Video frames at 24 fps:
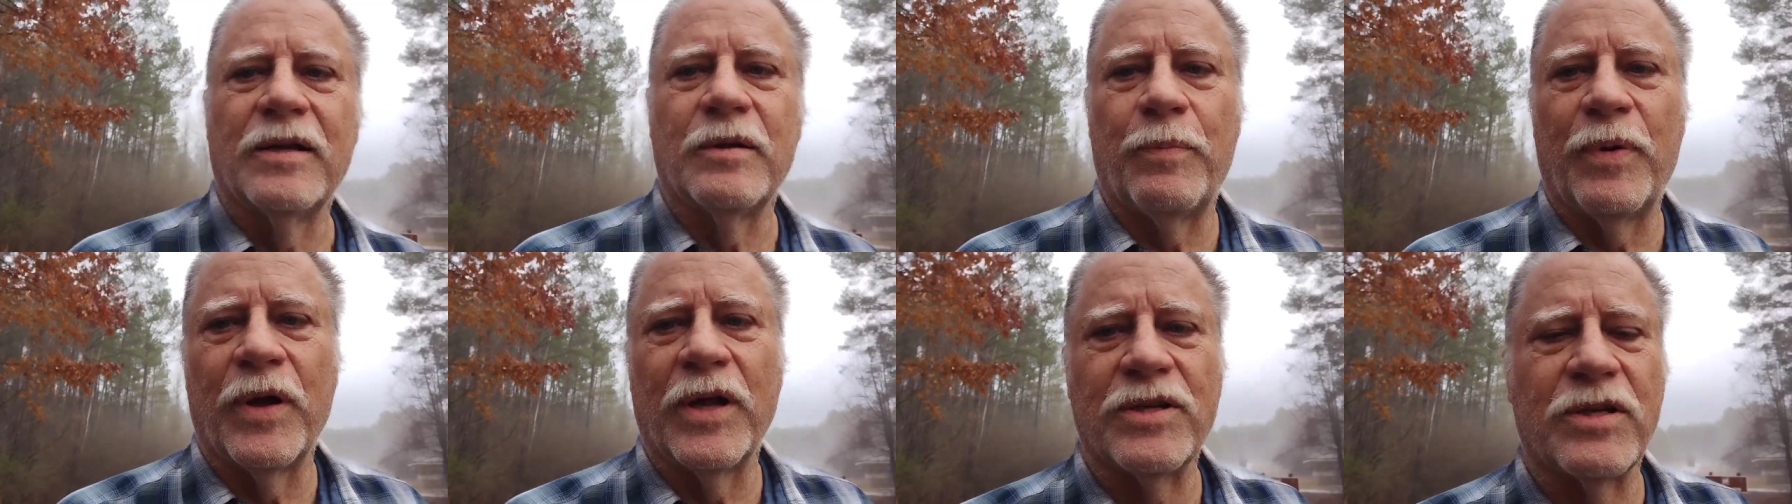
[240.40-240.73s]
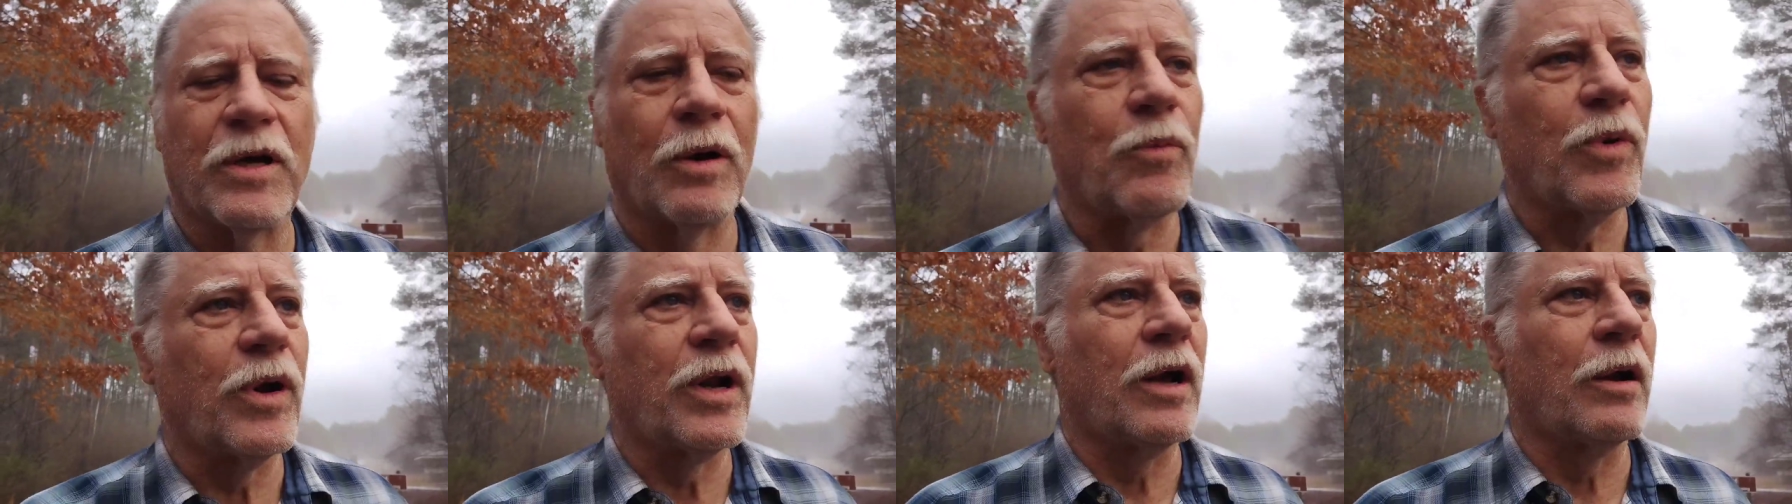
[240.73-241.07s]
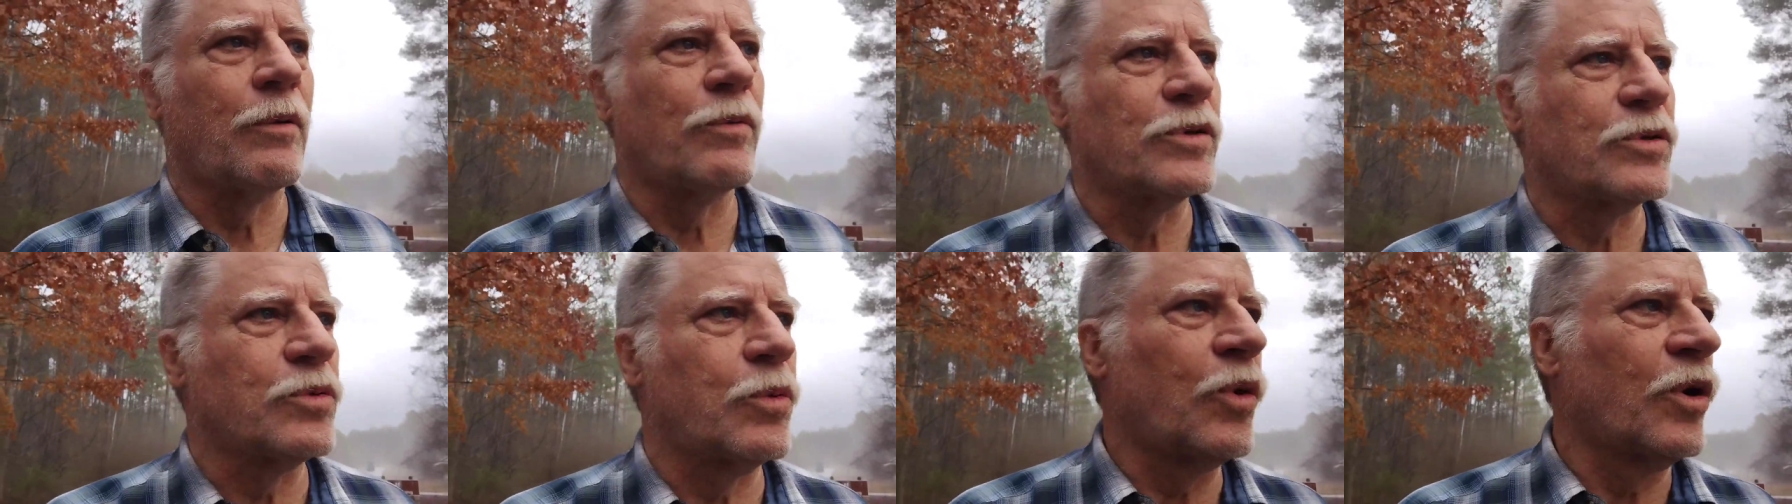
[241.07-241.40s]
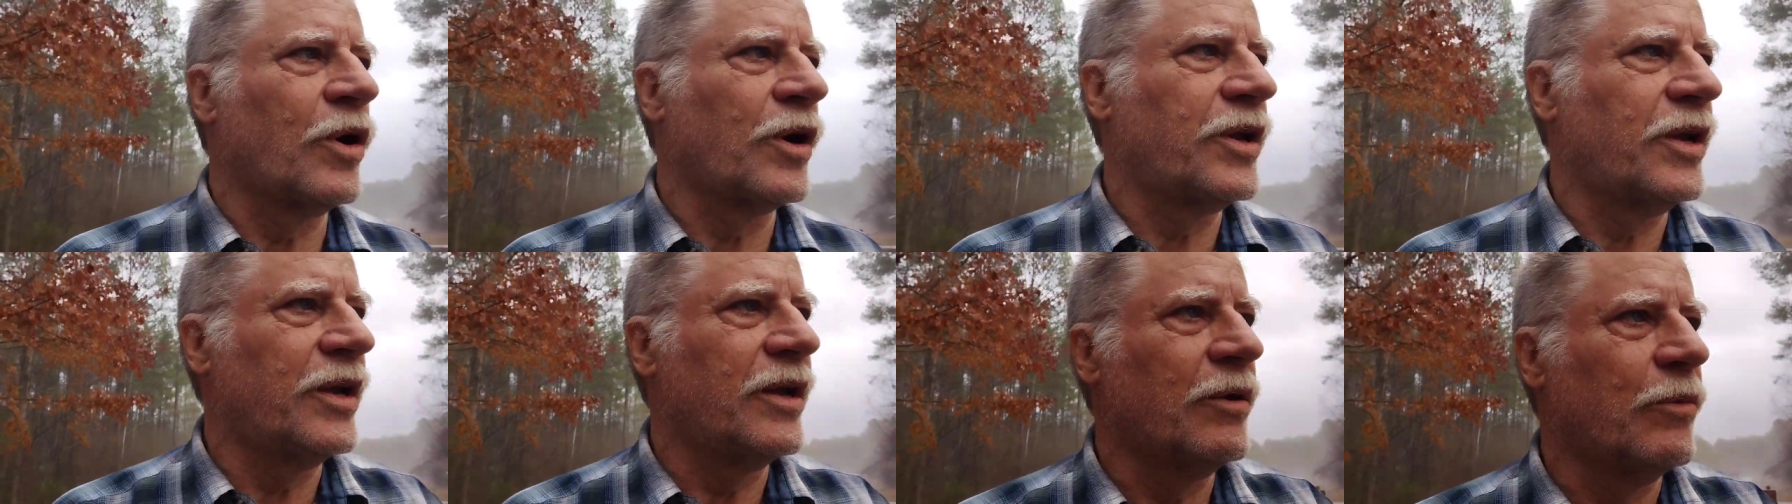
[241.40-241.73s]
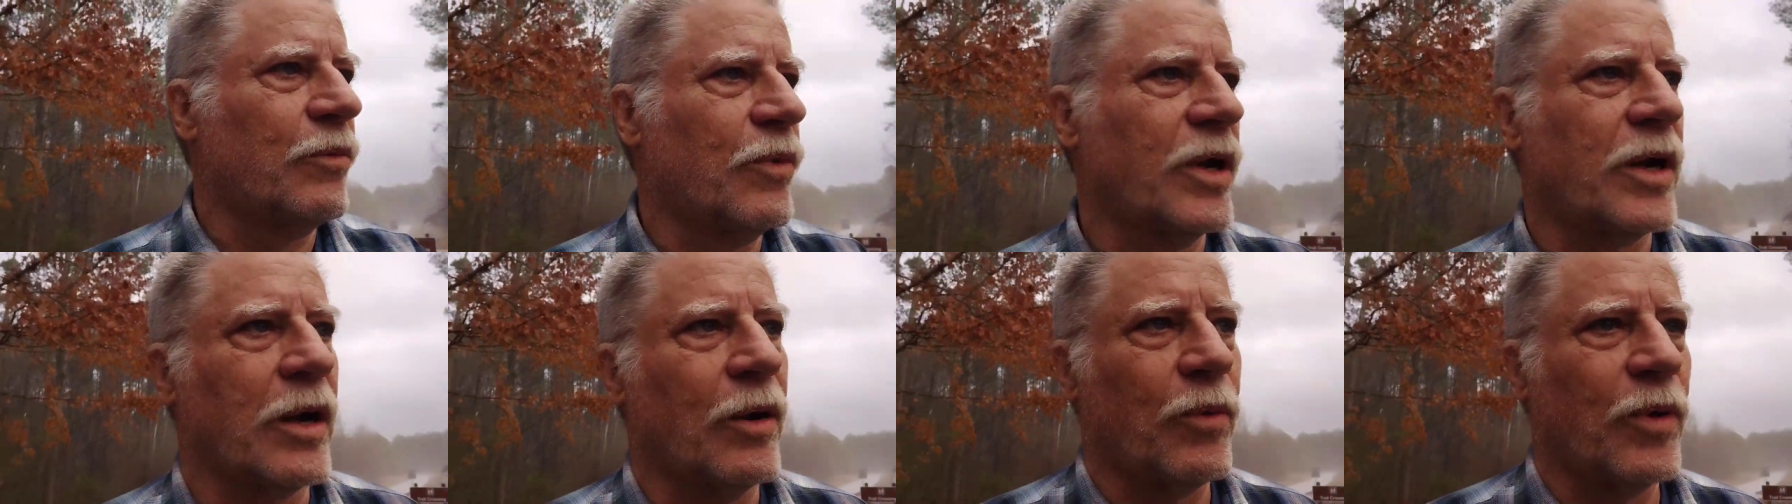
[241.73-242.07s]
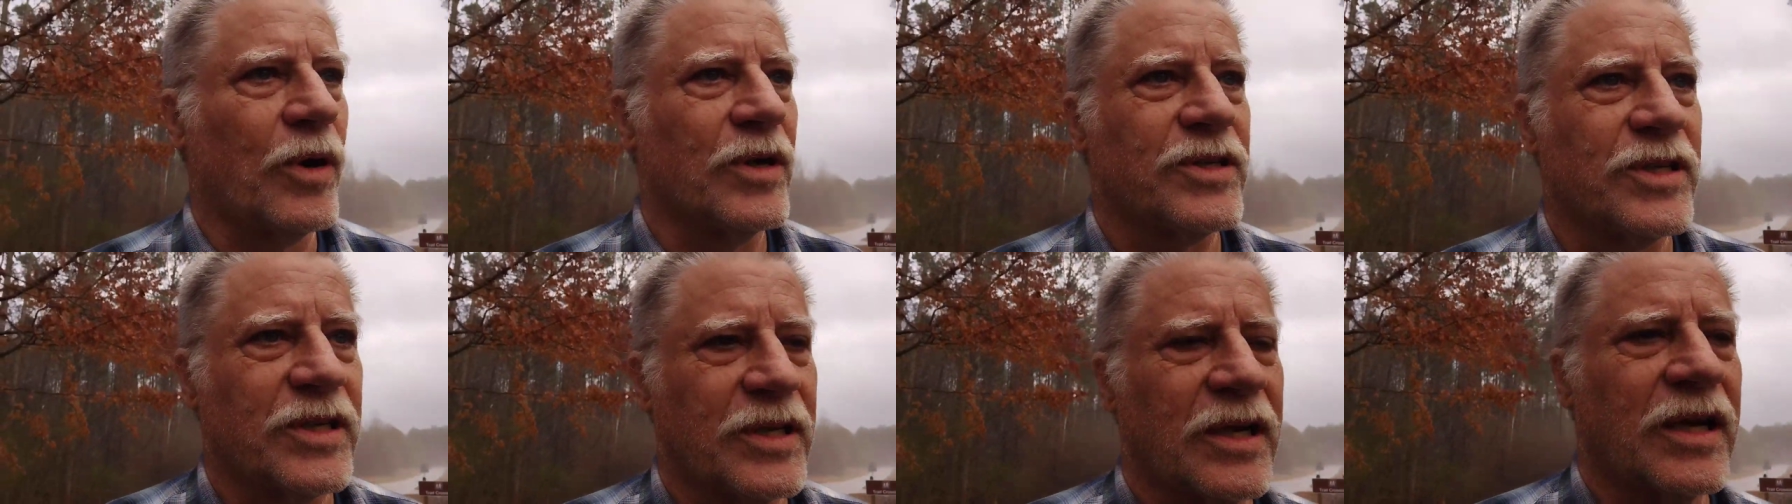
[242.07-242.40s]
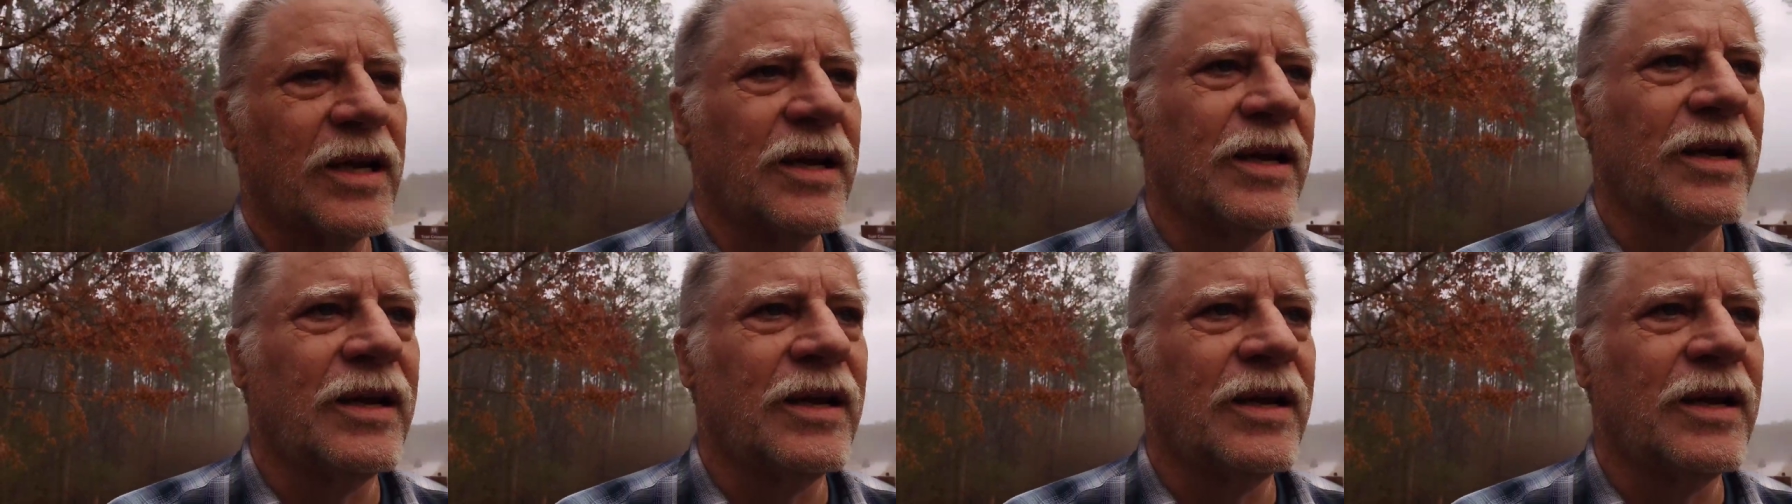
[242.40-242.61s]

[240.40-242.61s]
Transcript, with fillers: Depends on when I was working and when I wasn't.